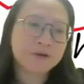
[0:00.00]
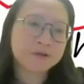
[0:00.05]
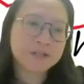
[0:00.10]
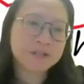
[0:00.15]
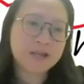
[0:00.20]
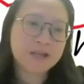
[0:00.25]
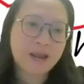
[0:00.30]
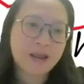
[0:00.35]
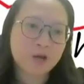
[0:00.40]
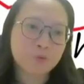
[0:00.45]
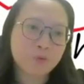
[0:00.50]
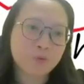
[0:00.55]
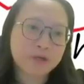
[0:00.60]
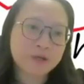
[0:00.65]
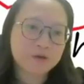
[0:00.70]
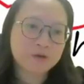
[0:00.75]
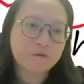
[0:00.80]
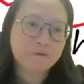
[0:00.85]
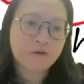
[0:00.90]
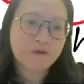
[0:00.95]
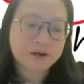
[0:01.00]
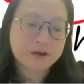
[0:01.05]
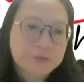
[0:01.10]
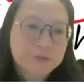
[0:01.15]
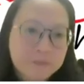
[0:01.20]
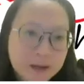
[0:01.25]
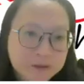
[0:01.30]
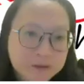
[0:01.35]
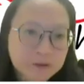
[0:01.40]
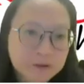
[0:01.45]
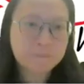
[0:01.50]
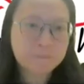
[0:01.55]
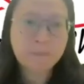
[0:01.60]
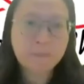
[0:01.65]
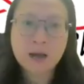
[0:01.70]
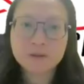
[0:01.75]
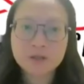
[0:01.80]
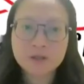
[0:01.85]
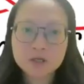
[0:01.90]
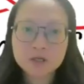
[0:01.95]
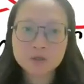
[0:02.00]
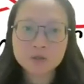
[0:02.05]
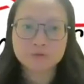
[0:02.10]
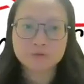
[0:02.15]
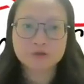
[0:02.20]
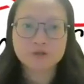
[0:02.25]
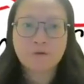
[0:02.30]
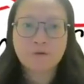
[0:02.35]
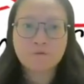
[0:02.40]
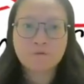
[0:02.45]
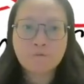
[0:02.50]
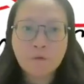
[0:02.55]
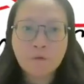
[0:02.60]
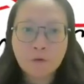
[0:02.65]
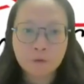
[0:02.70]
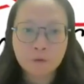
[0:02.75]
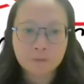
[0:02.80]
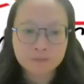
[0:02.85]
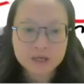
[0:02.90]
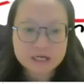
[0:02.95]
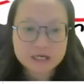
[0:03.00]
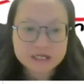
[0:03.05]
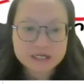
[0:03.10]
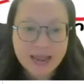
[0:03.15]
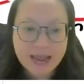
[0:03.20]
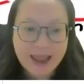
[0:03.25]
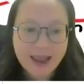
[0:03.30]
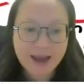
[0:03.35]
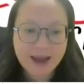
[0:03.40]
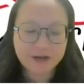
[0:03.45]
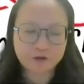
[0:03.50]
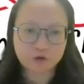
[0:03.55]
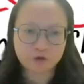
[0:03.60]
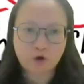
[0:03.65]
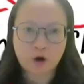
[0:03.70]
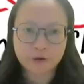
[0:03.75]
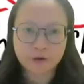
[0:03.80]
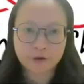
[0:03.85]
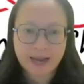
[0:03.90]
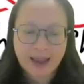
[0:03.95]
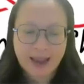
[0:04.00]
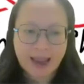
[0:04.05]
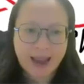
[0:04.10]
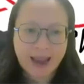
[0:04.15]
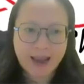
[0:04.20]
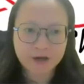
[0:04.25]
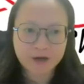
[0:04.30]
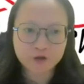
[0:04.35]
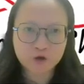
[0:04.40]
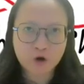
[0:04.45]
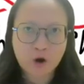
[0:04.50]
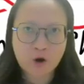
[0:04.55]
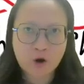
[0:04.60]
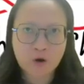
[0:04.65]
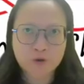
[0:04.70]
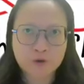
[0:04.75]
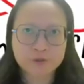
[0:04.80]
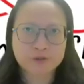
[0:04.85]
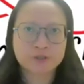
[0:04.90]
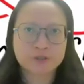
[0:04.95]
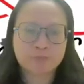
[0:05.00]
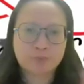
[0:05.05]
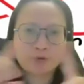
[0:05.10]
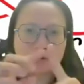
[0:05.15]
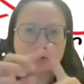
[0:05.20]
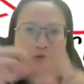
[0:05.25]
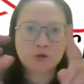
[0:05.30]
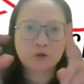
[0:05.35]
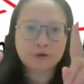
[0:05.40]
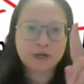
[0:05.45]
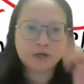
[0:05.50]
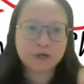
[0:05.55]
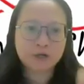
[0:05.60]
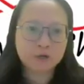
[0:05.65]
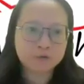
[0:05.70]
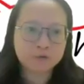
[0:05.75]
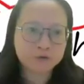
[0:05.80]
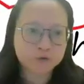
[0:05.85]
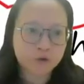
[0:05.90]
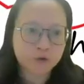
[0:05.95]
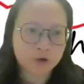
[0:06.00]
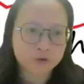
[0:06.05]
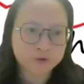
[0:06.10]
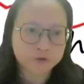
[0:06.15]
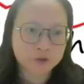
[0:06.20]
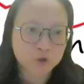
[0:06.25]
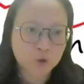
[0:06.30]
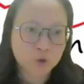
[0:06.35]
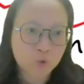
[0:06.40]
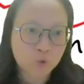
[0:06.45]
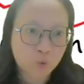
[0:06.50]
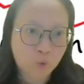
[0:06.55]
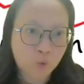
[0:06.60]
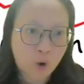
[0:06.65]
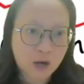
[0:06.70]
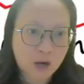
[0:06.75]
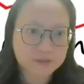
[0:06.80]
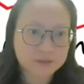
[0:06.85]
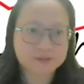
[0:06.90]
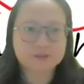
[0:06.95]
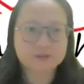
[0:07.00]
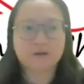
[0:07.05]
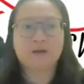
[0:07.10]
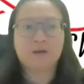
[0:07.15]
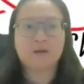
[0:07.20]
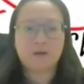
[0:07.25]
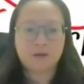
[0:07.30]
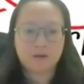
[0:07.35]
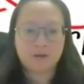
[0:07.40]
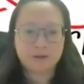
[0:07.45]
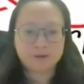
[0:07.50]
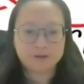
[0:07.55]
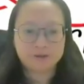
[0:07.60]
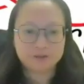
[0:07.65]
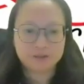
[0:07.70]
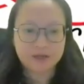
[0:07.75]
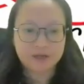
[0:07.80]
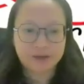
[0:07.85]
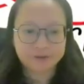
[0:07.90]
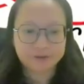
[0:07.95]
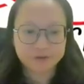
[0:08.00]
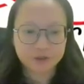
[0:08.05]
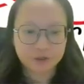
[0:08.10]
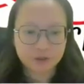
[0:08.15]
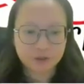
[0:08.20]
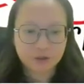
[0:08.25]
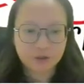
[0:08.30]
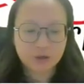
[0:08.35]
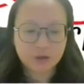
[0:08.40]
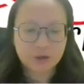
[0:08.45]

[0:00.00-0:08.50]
38, which fundamental particles form a hadron? Hadrons, proton and neutrons, quarks is the answer.